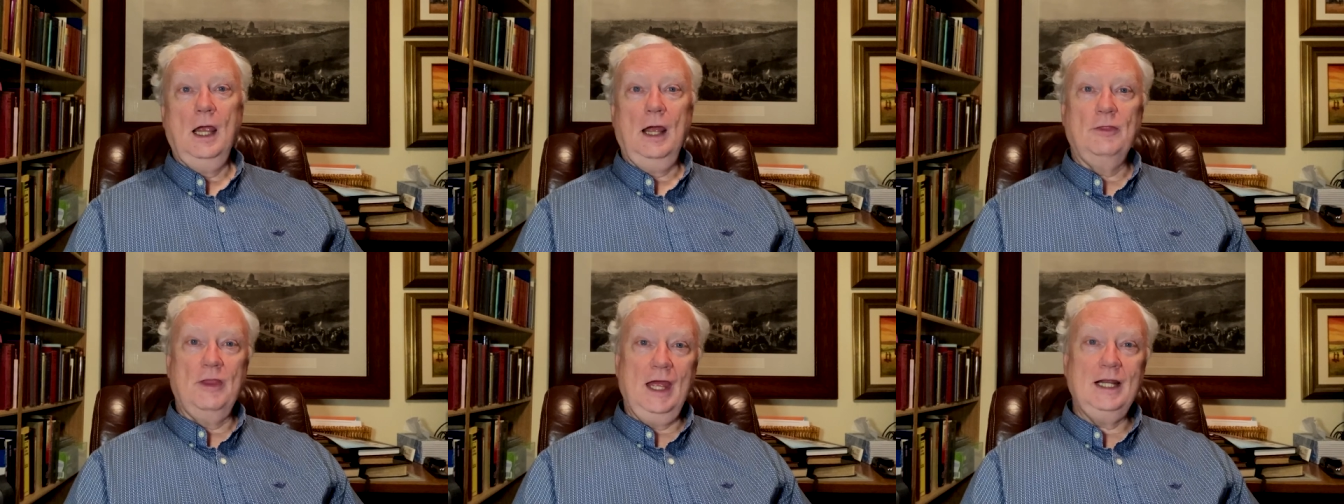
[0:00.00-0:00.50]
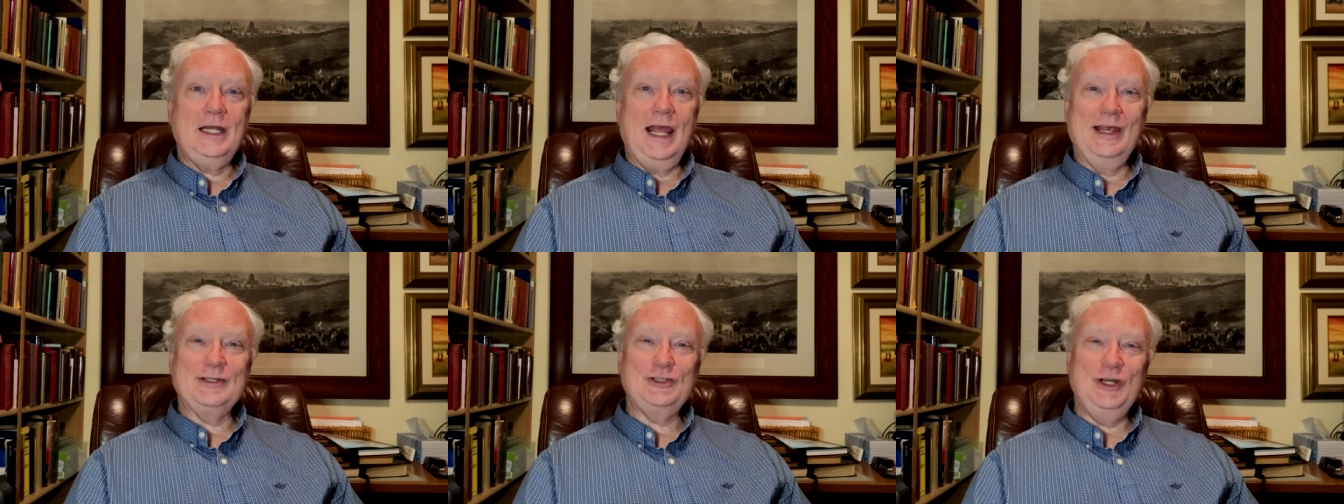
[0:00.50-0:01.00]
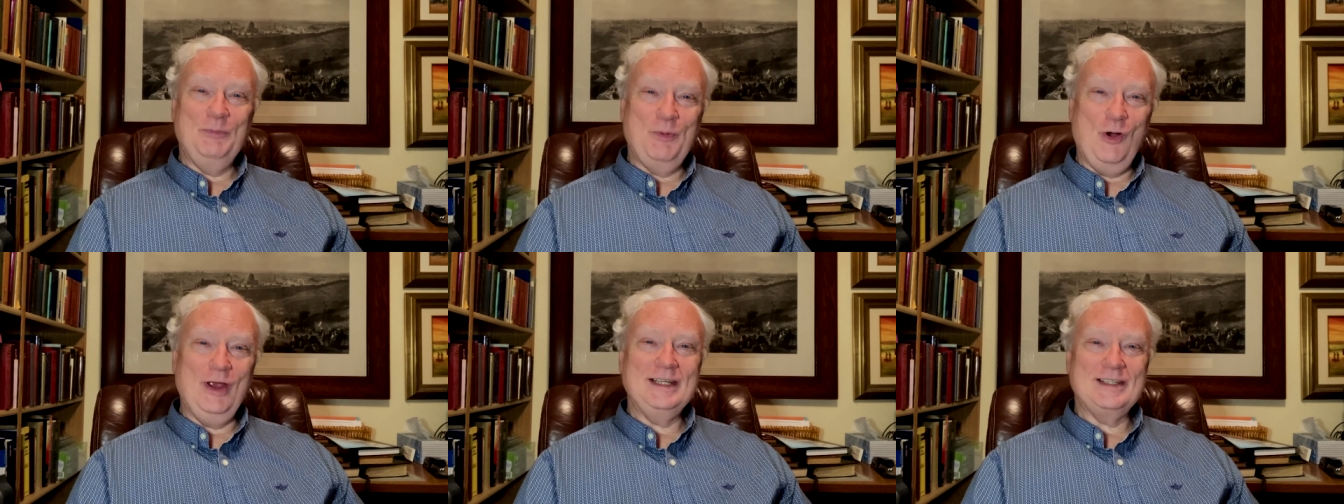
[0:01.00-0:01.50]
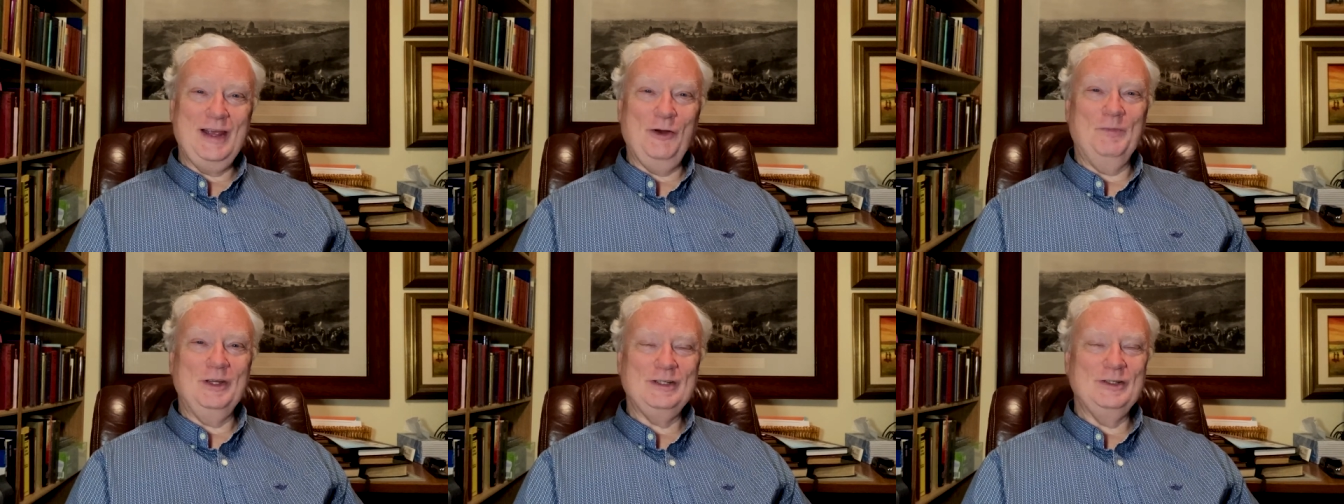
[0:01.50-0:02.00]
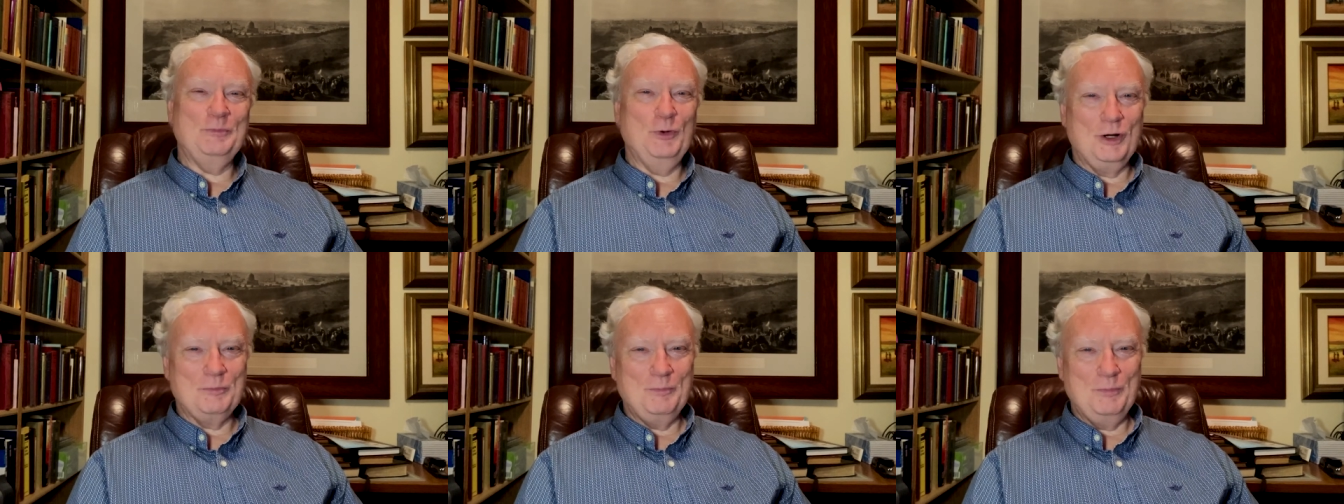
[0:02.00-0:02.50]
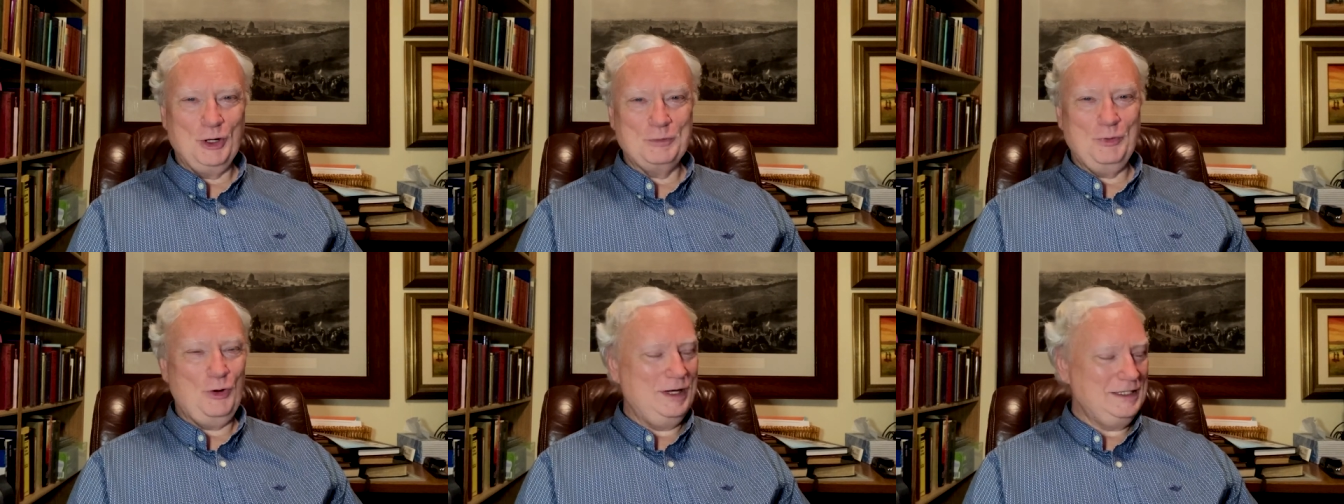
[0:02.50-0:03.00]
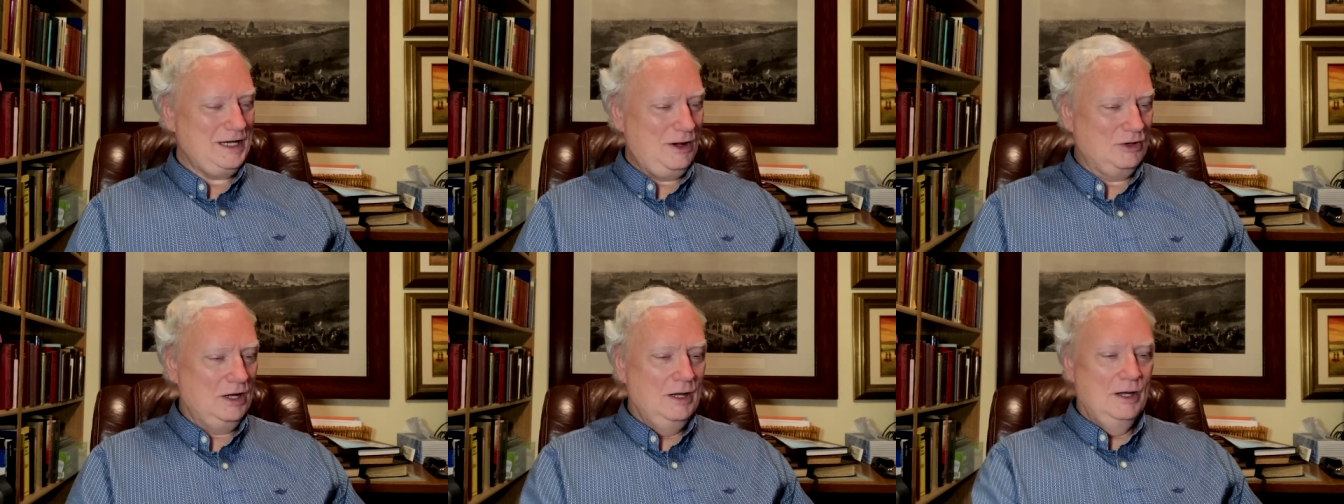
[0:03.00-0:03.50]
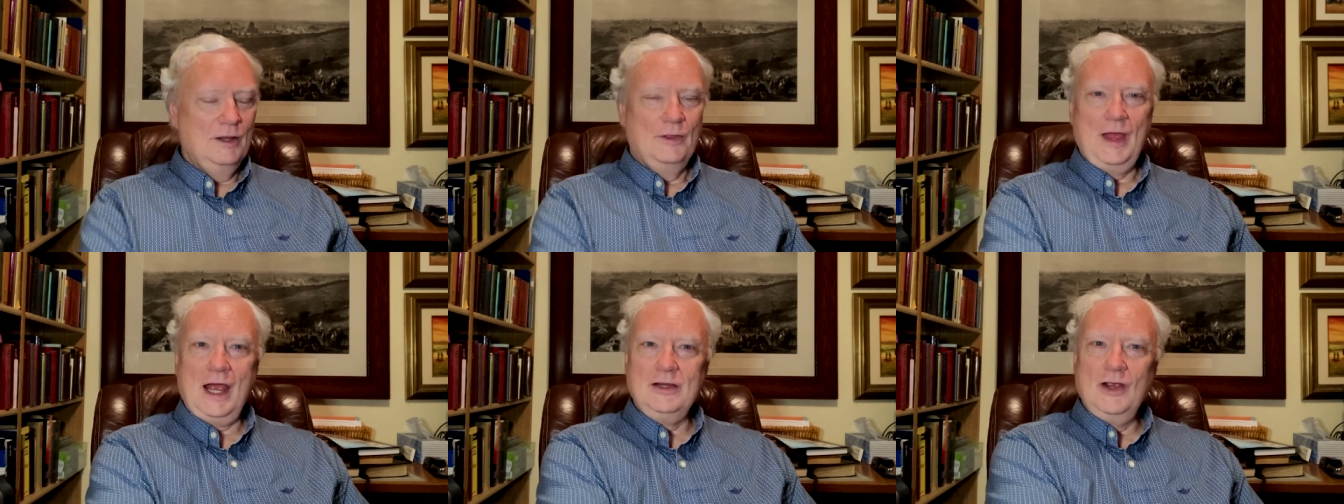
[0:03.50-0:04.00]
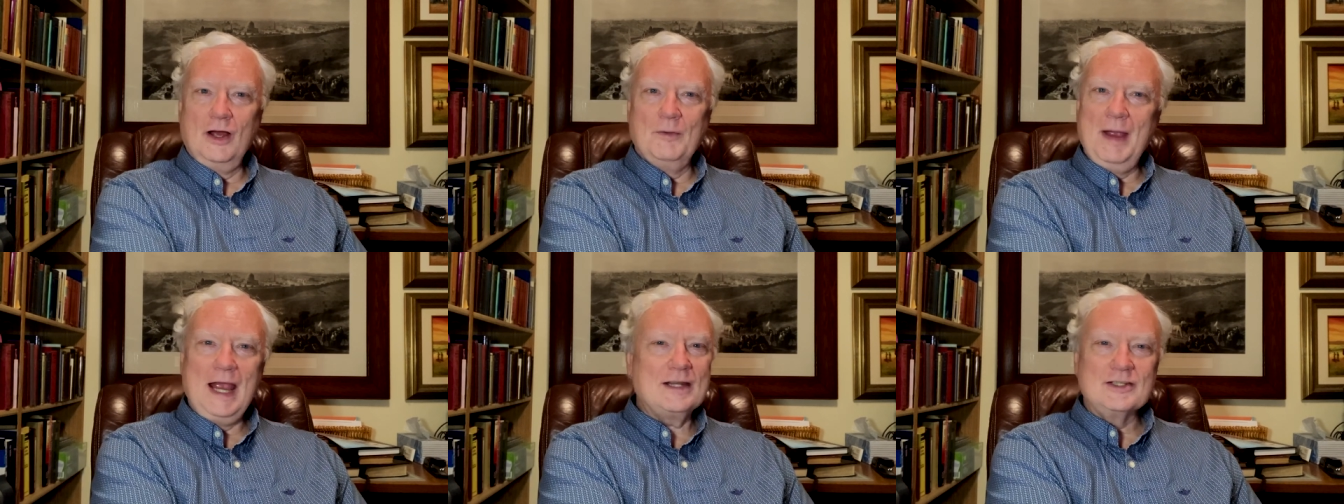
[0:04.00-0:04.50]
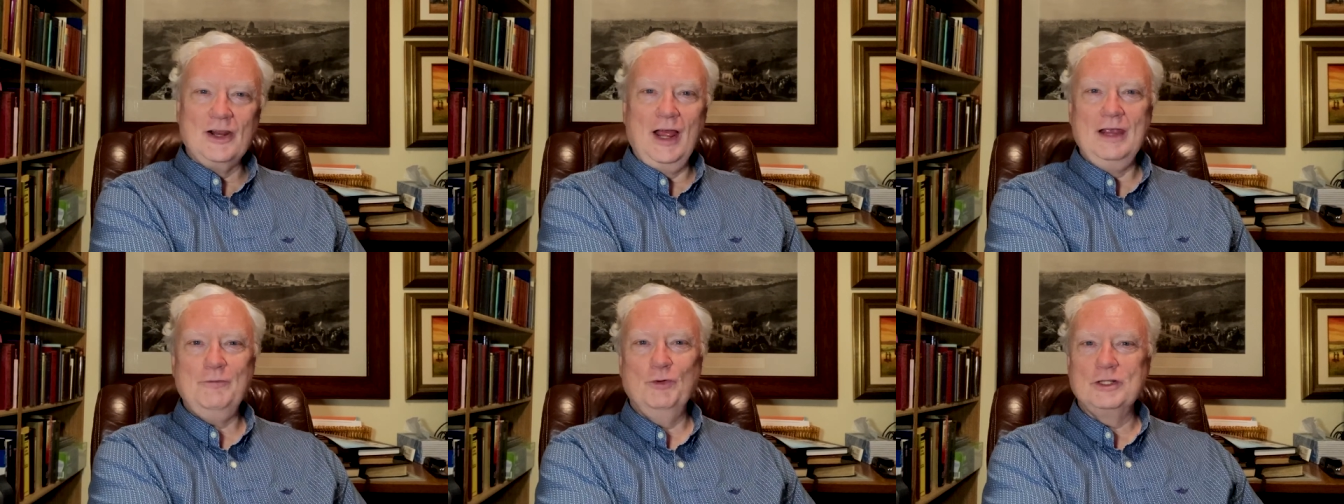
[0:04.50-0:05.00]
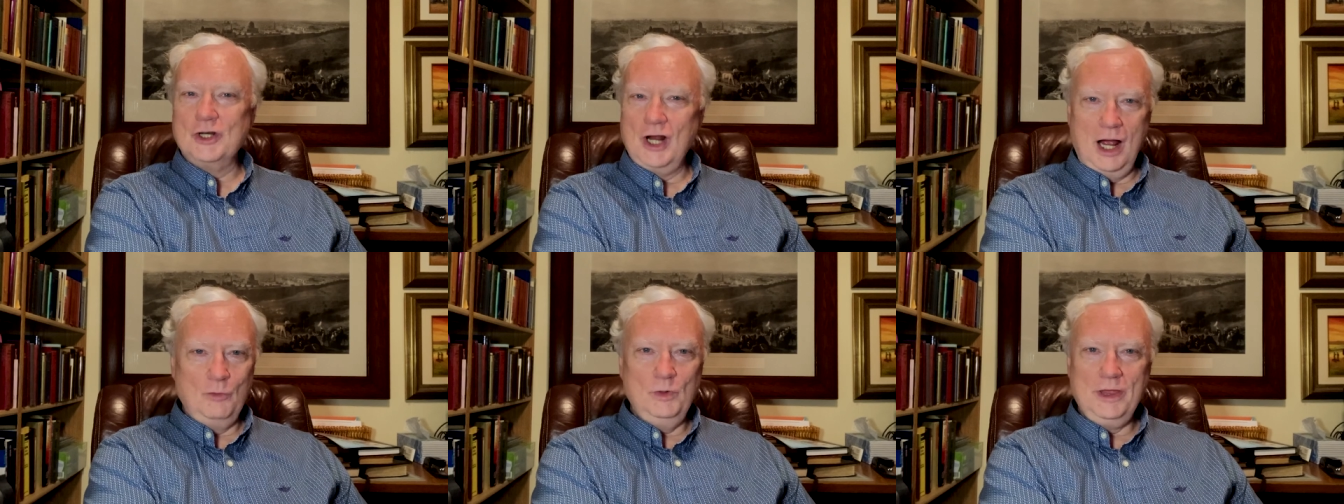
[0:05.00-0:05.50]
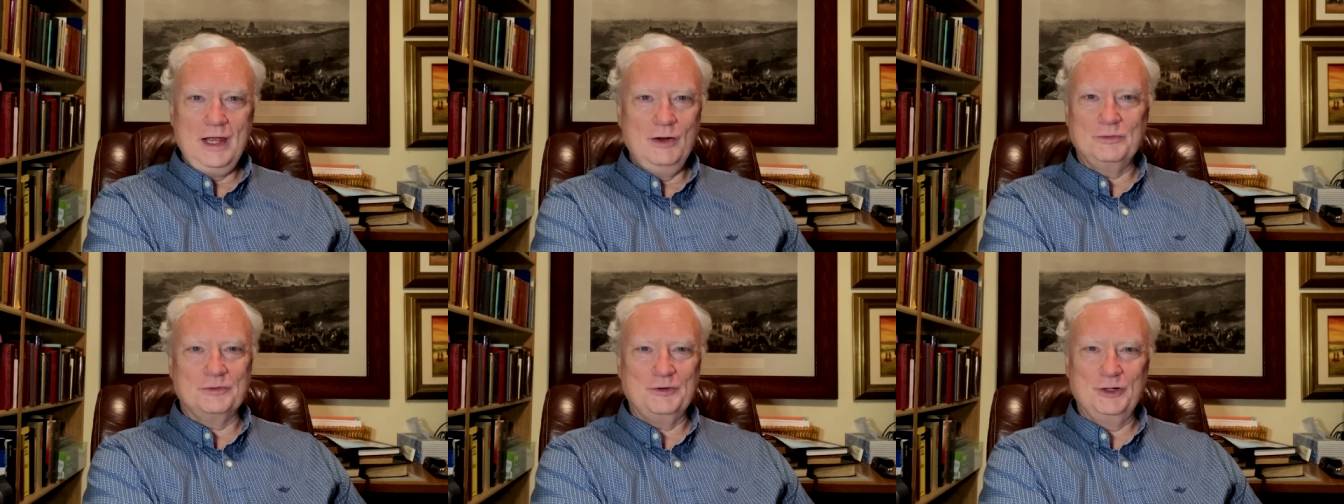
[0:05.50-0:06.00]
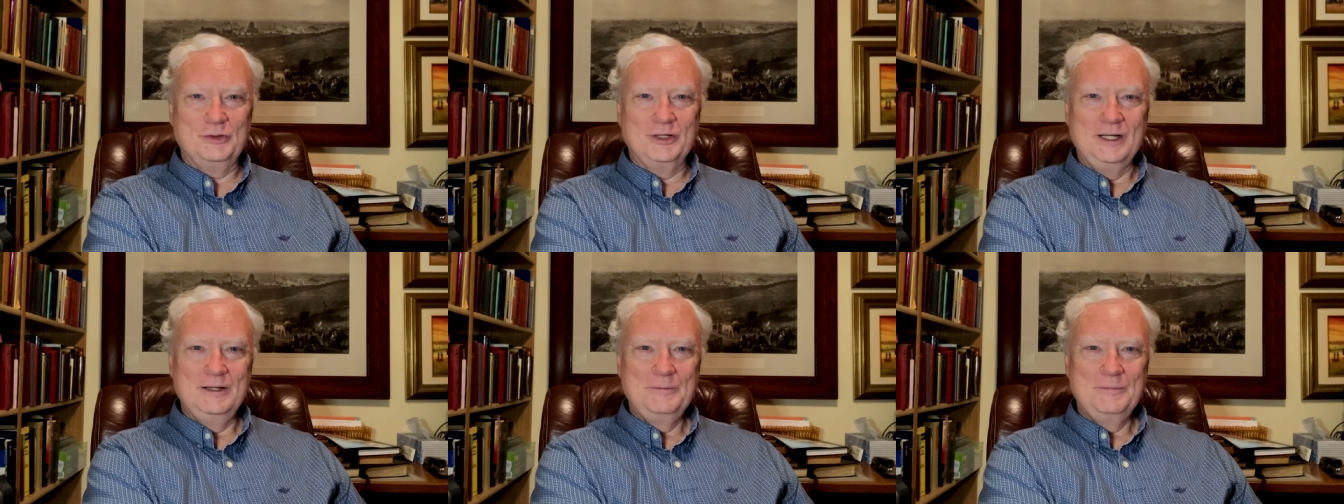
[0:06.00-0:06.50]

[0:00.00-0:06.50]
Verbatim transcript: And then, as she points out, Mrs. Bird, Bird points out, that young man's life was not without fruit,